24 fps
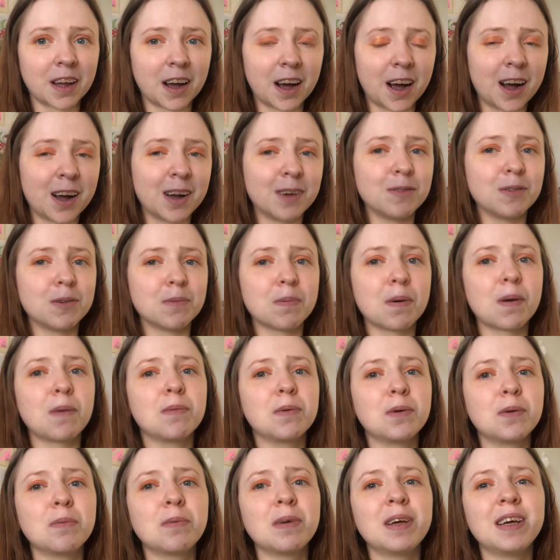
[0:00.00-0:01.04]
I will
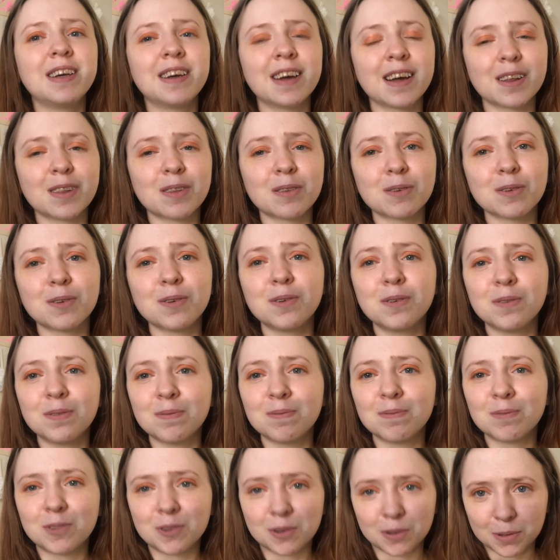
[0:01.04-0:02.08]
probably get through
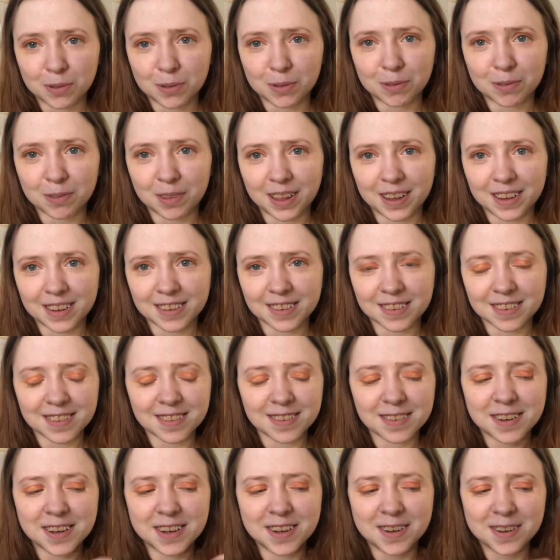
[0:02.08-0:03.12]
two of
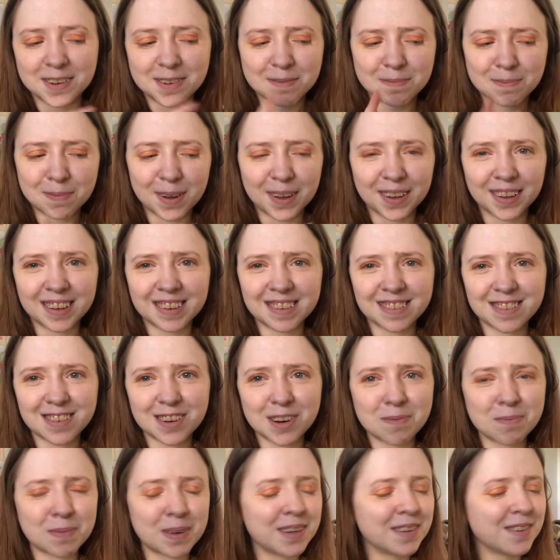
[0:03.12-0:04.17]
these. But let's
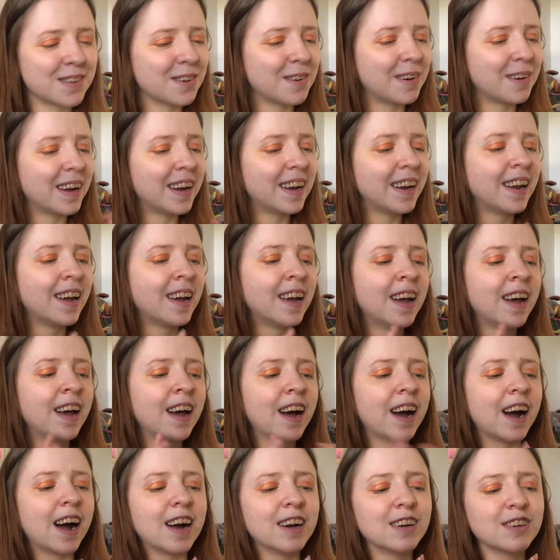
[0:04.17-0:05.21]
jump into it.
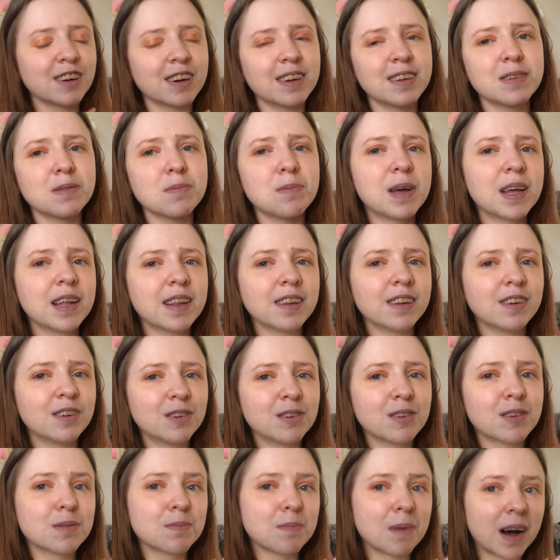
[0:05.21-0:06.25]
I tried to be a little
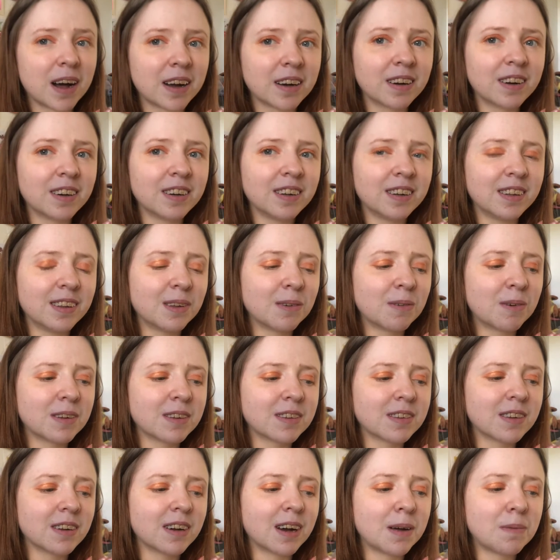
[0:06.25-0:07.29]
smarter in the
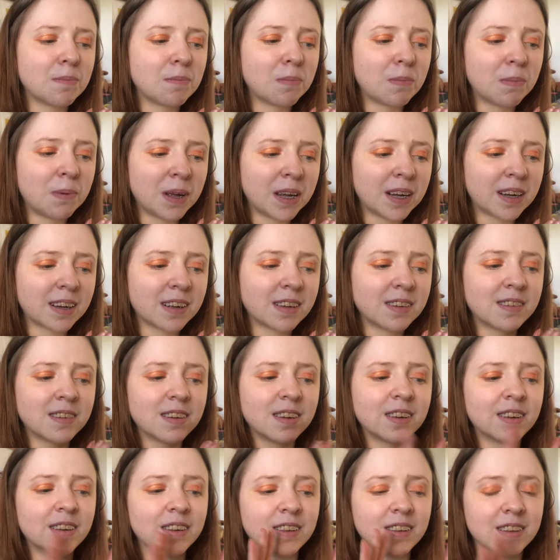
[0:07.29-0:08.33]
ones that I picked
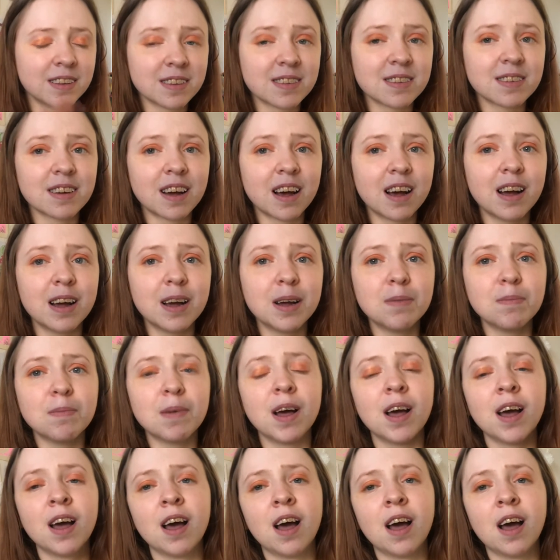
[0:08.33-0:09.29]
this time.